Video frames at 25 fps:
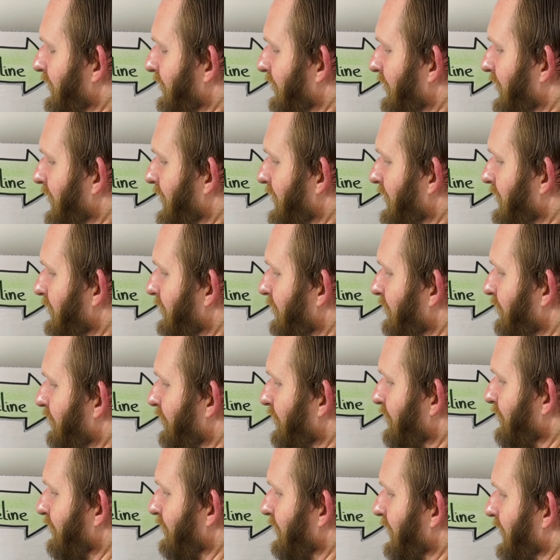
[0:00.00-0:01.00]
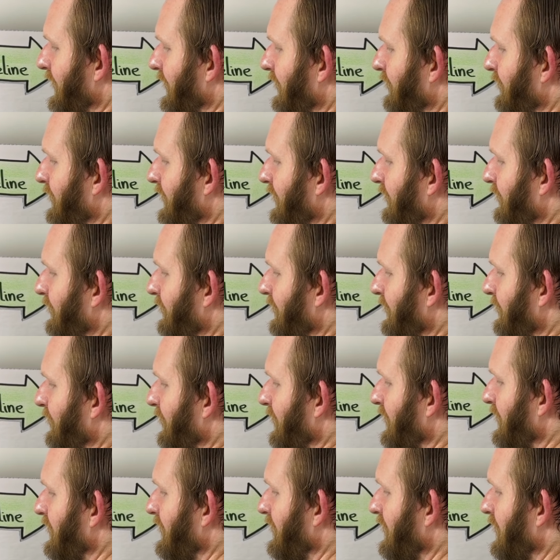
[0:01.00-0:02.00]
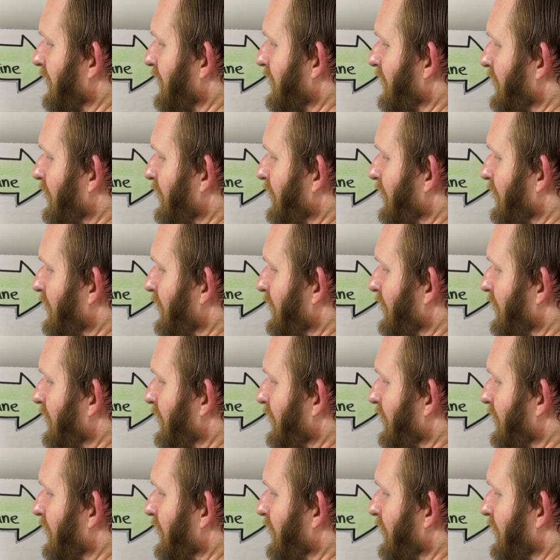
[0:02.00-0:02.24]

silence draws like, okay, so in the beginning,